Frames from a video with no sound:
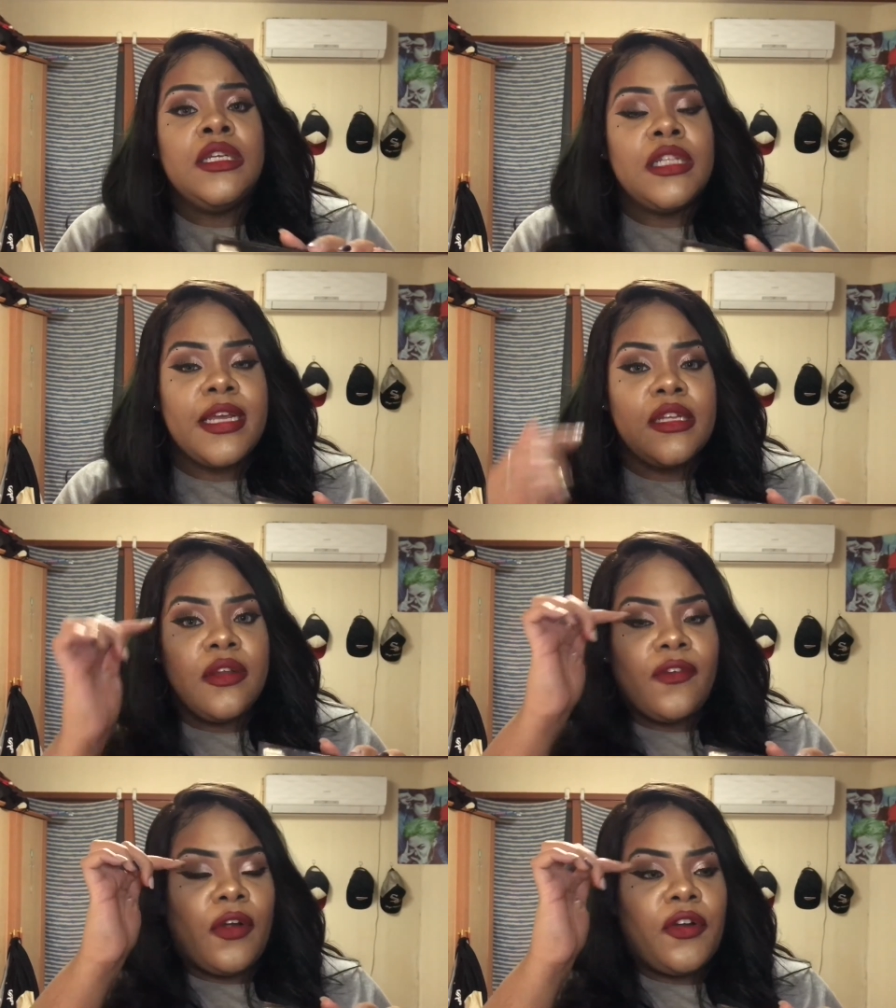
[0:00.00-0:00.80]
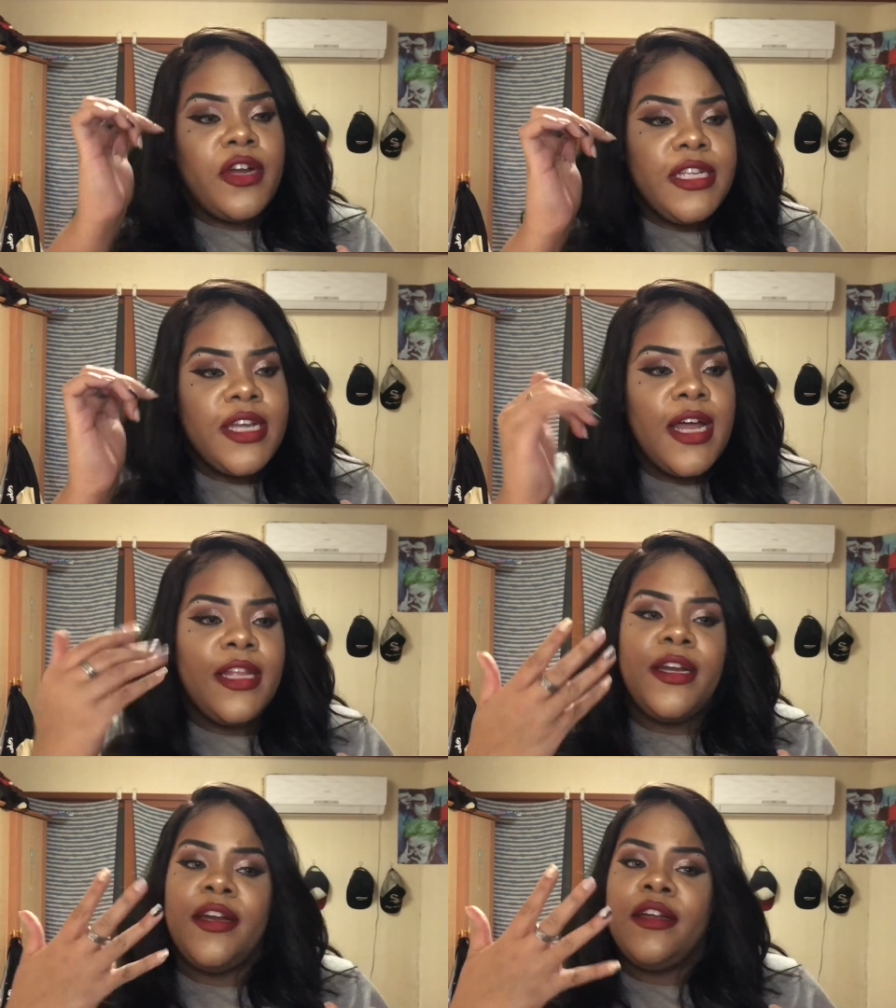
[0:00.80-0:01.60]
Like for a crease
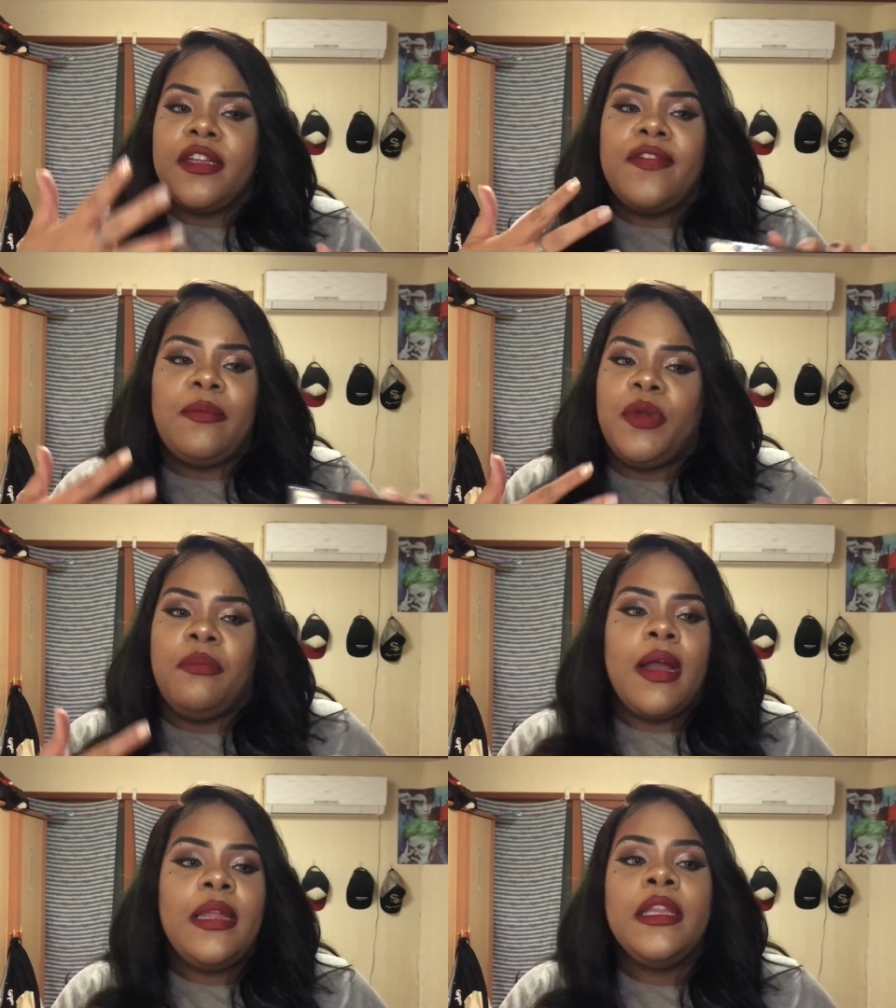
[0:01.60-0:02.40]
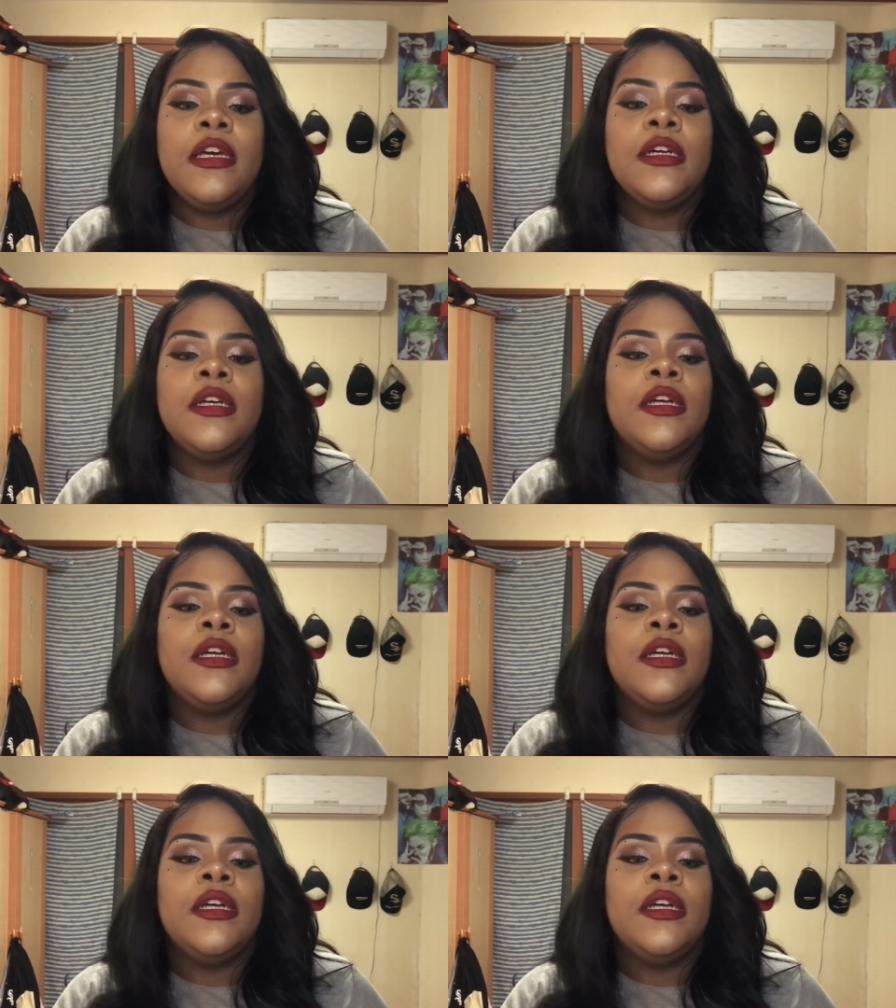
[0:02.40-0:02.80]
color, if I'm doing a brown look.